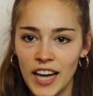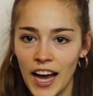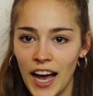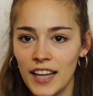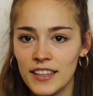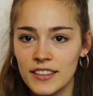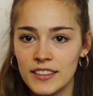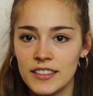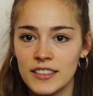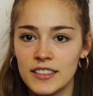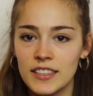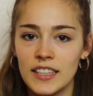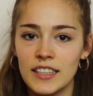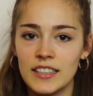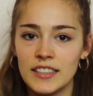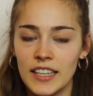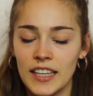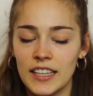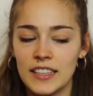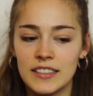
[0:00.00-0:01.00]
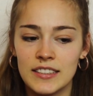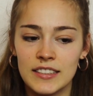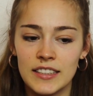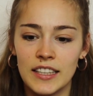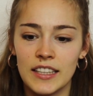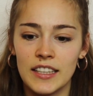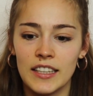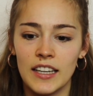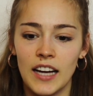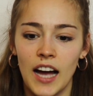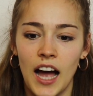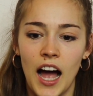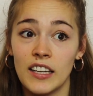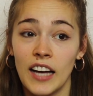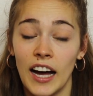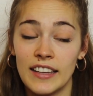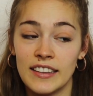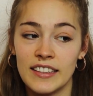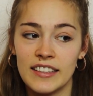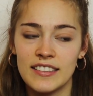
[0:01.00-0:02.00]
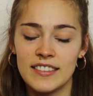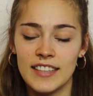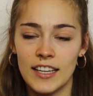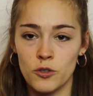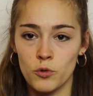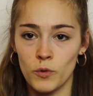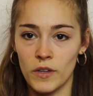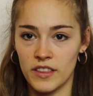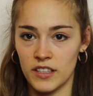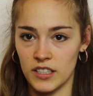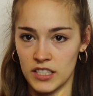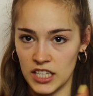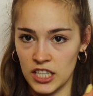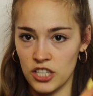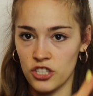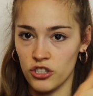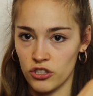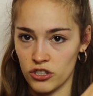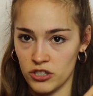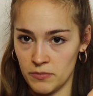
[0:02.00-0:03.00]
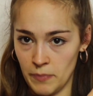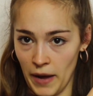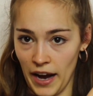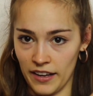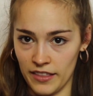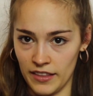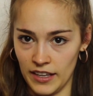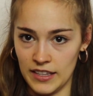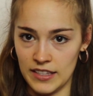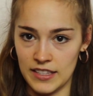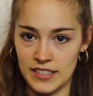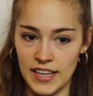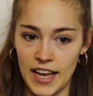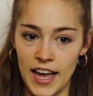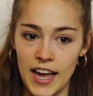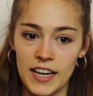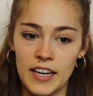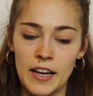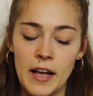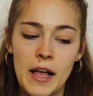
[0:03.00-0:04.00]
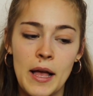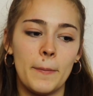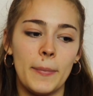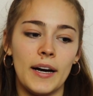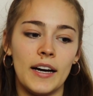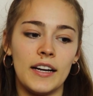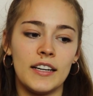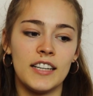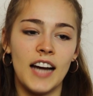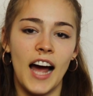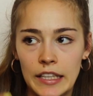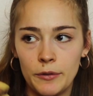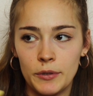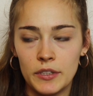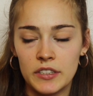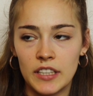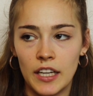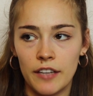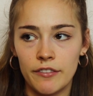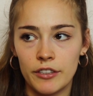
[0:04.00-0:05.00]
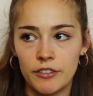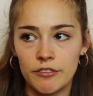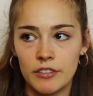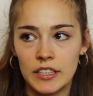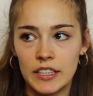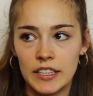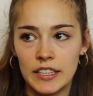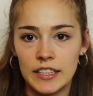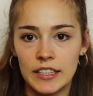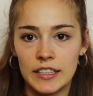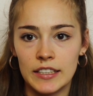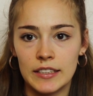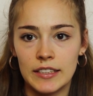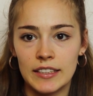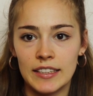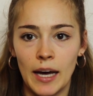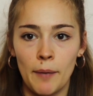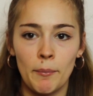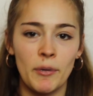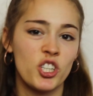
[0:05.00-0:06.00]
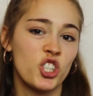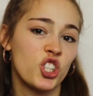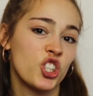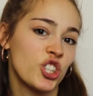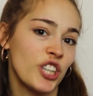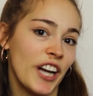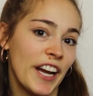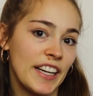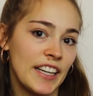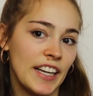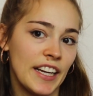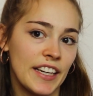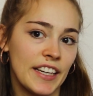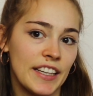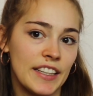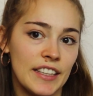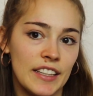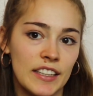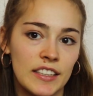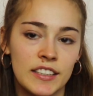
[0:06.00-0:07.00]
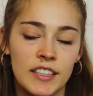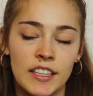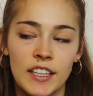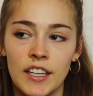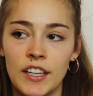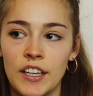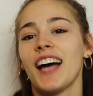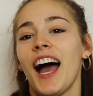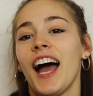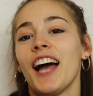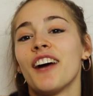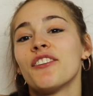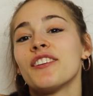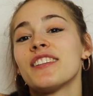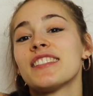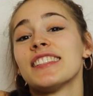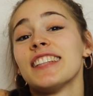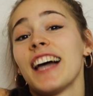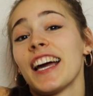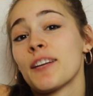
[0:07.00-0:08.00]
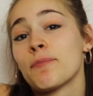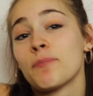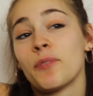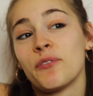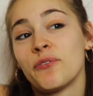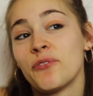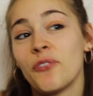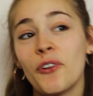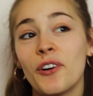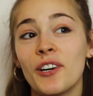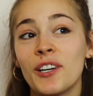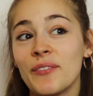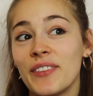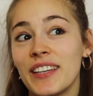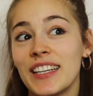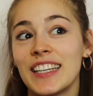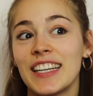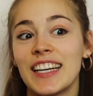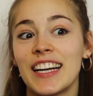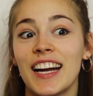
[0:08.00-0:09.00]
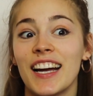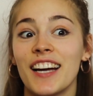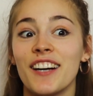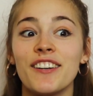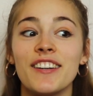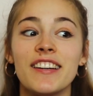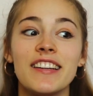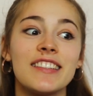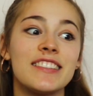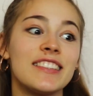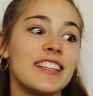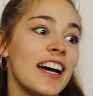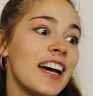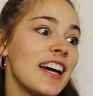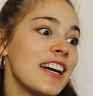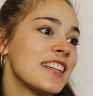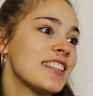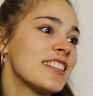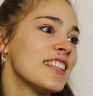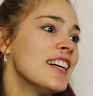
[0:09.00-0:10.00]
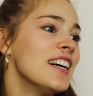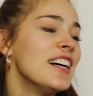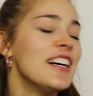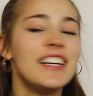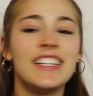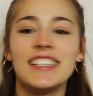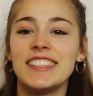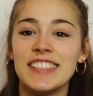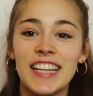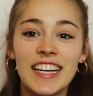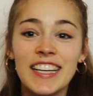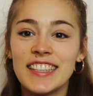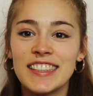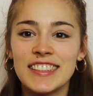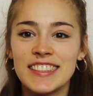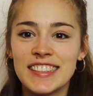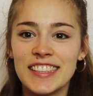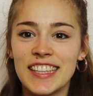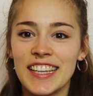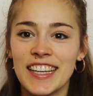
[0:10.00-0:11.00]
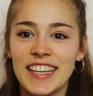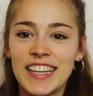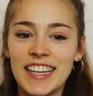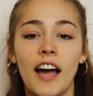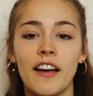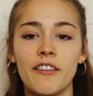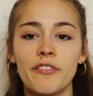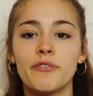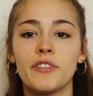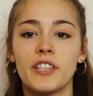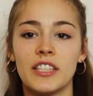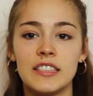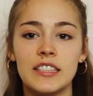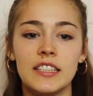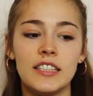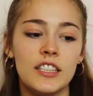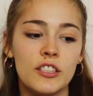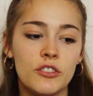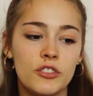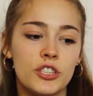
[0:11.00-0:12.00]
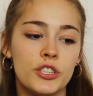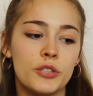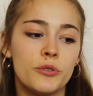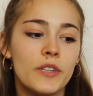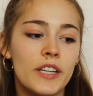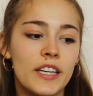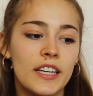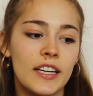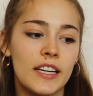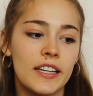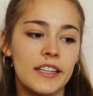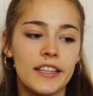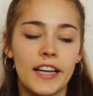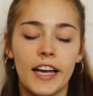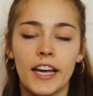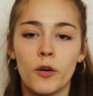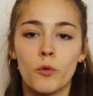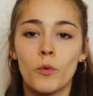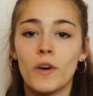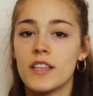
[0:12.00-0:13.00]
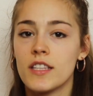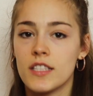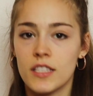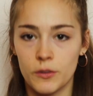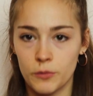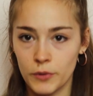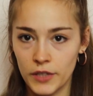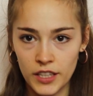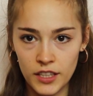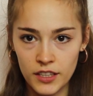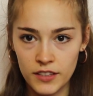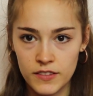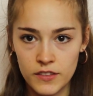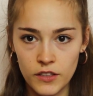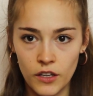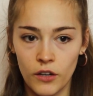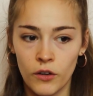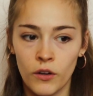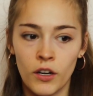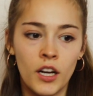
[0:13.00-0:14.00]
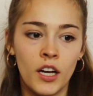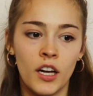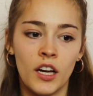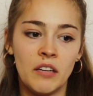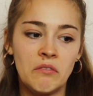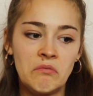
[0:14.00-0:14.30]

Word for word: talent in dancing. At least that's what the teachers back then said, but there was never really that much training in it. I always liked performing and I always liked dancing. I've continued doing it like once a week, so